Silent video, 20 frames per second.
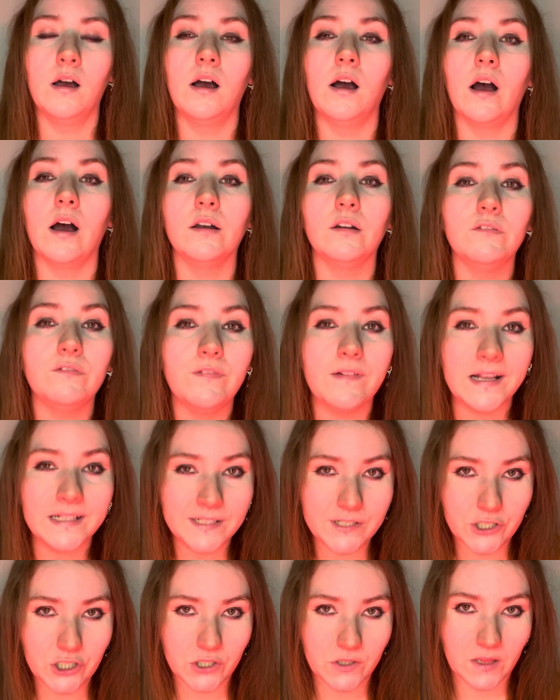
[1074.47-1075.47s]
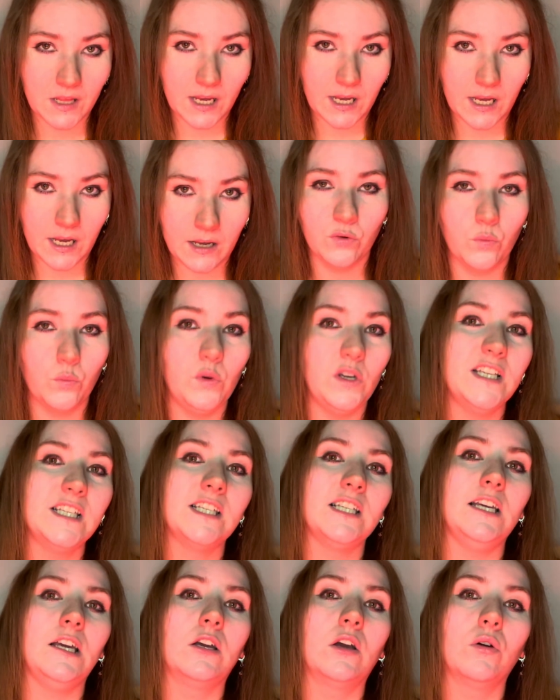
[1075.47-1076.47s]
And eventually we
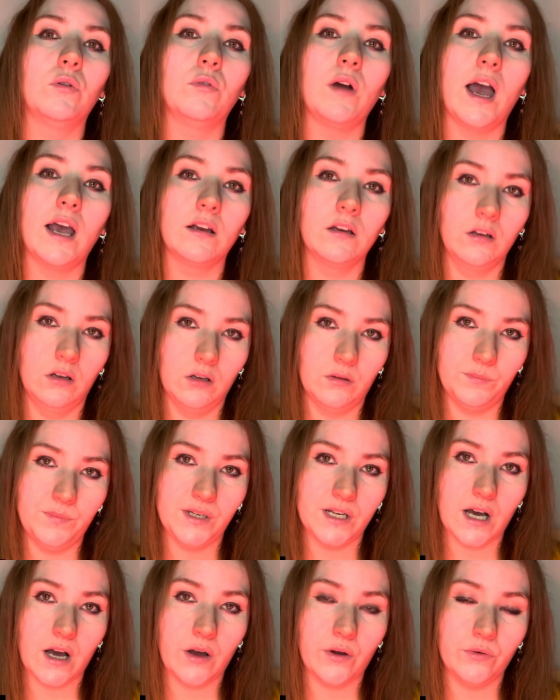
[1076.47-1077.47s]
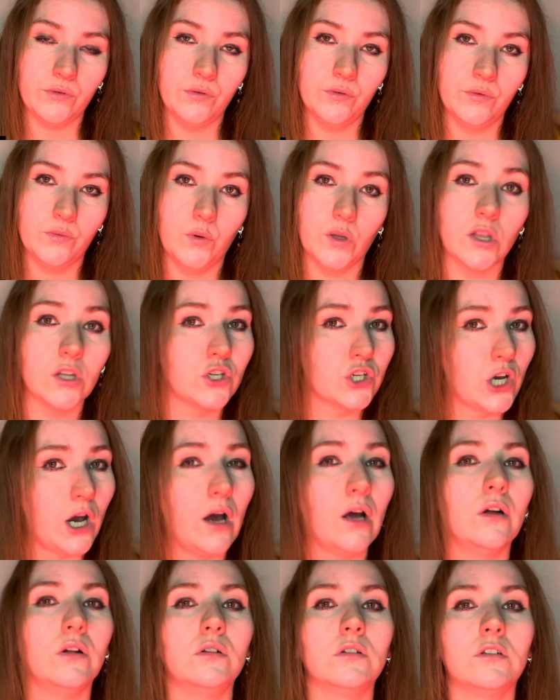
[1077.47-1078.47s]
see Goreng come down with the
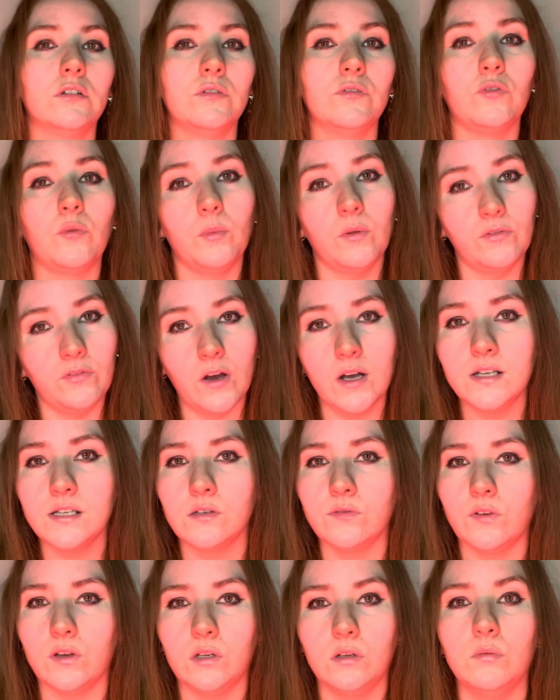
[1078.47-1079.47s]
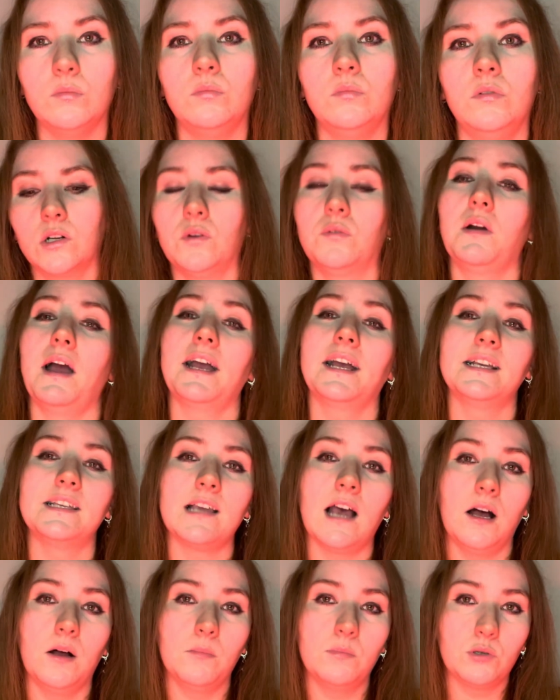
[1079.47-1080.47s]
child from the first film. Goreng is
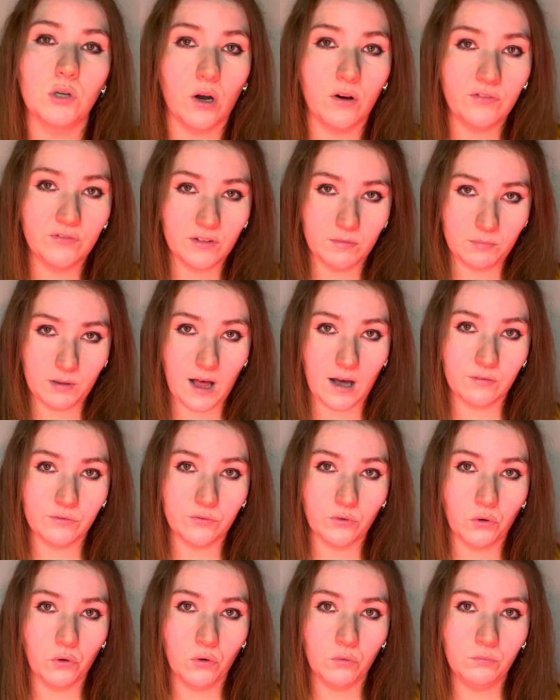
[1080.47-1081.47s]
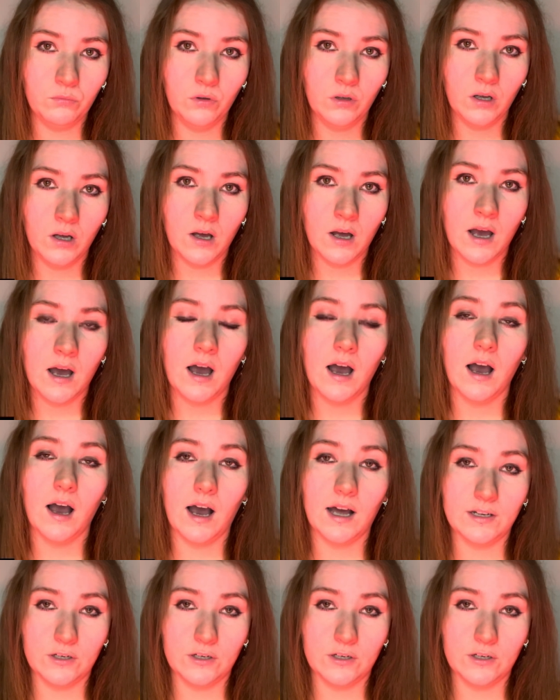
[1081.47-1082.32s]
helped off the platform and